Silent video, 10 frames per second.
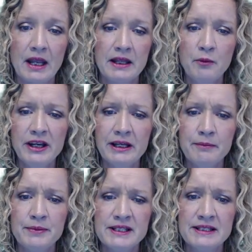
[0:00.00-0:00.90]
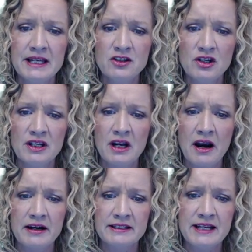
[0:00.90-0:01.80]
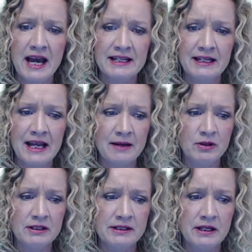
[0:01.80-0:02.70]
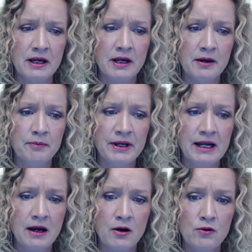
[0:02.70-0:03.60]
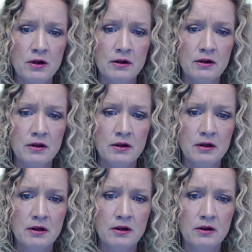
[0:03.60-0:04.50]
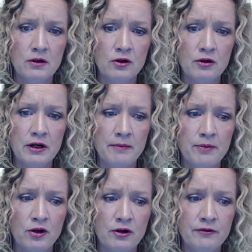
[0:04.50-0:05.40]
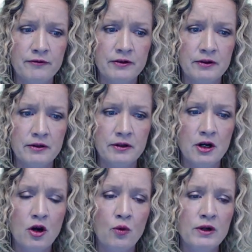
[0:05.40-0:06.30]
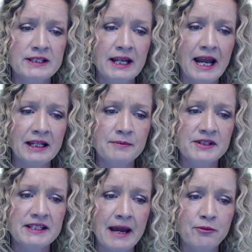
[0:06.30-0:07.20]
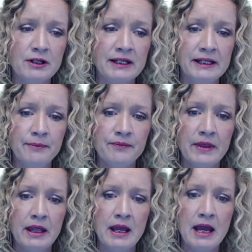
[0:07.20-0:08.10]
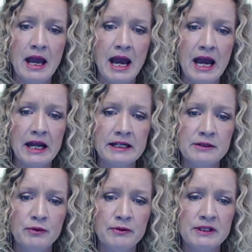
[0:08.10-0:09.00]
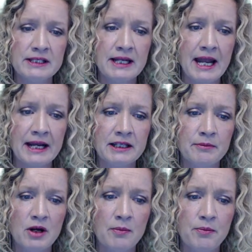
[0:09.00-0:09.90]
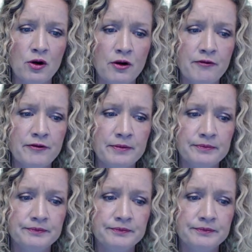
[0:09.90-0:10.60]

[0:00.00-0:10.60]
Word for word: and then we can position our data labels below or above. We'll select them separately and we will select them above